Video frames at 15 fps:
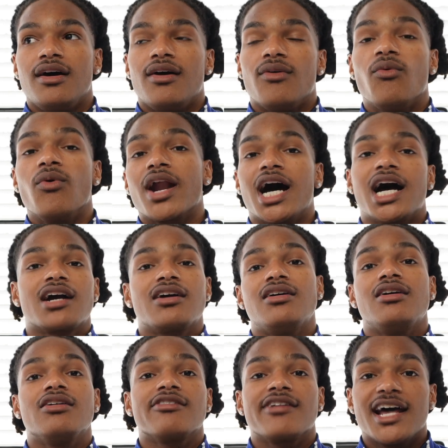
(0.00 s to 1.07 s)
what I
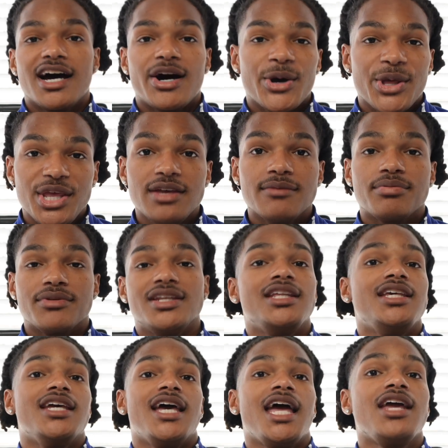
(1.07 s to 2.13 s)
call now hip,
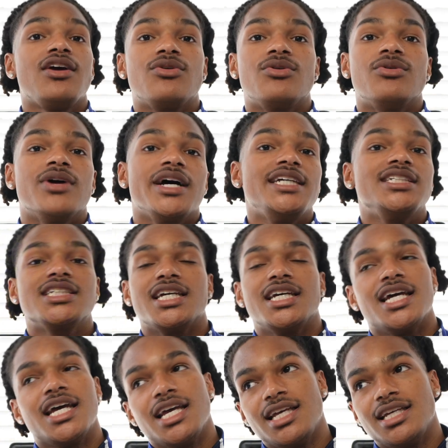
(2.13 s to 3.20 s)
knee, ankle,
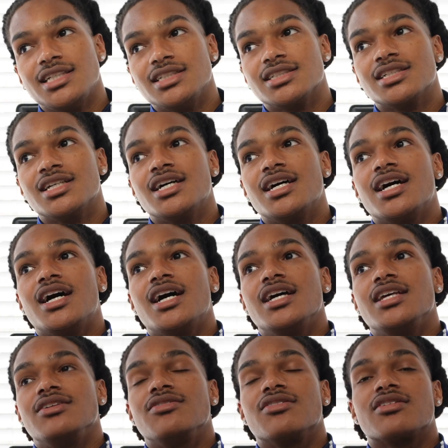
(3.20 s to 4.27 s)
HKAs.
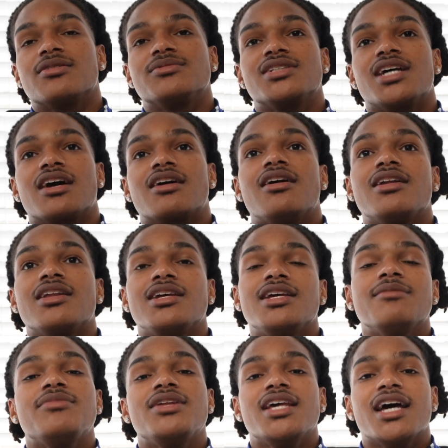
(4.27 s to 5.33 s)
You know what I'm saying? I call it
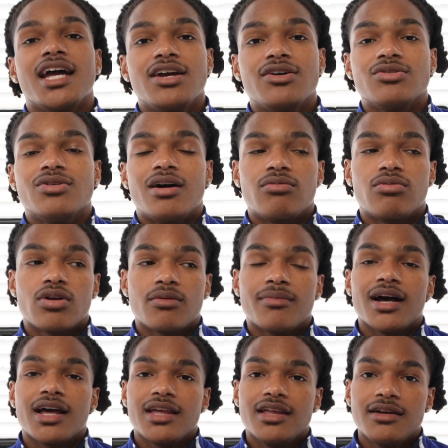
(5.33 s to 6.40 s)
hip, knee, ankle. I work
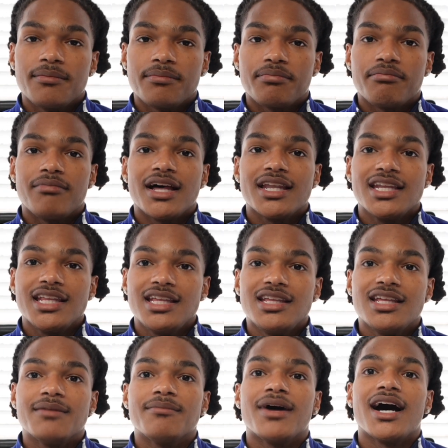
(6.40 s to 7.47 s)
my hip, my knee,
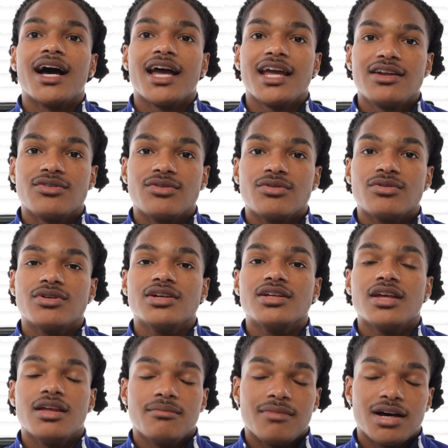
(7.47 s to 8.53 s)
and my ankle,
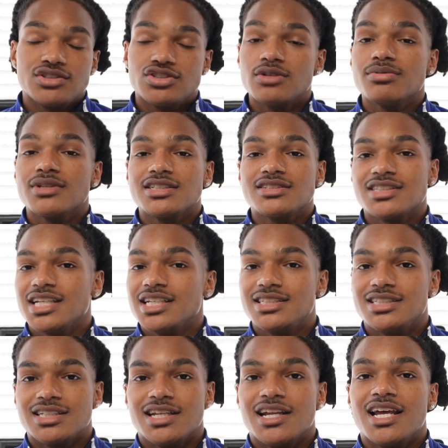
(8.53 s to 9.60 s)
my triple
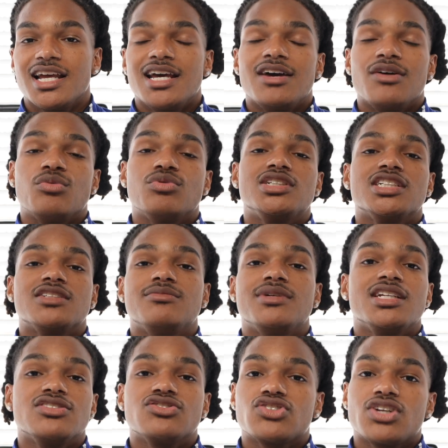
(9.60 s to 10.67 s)
extension, which has been
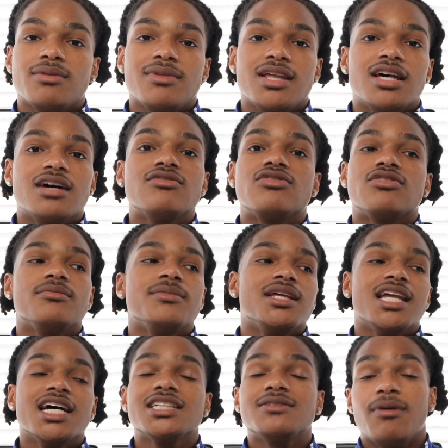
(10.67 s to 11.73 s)
extremely helpful for me. And
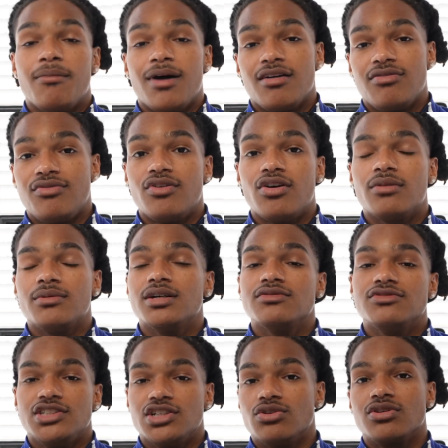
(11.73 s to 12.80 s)
that's been my form of
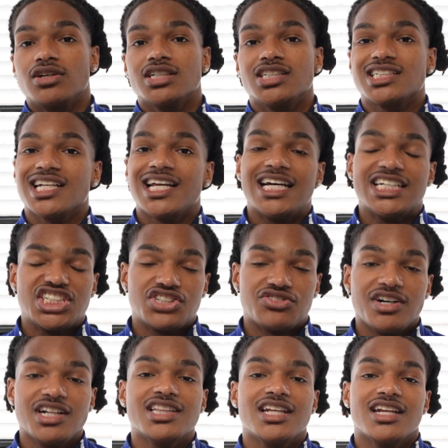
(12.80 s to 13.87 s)
yoga slash
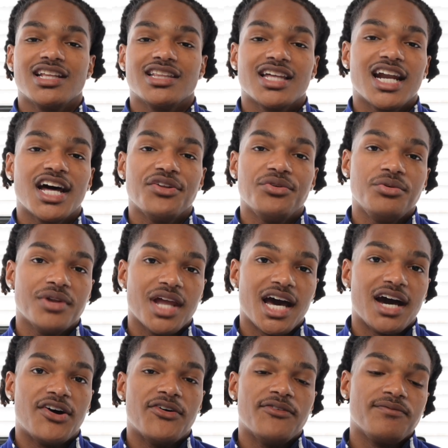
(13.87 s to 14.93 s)
strengthening that I do
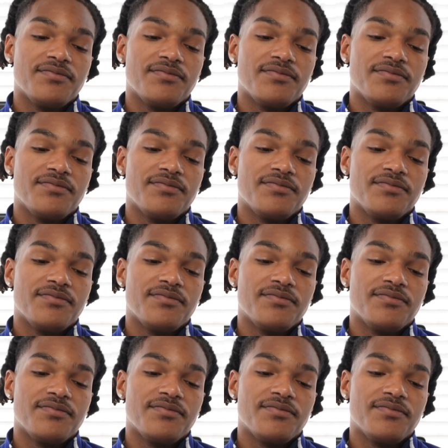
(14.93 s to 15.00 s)
now.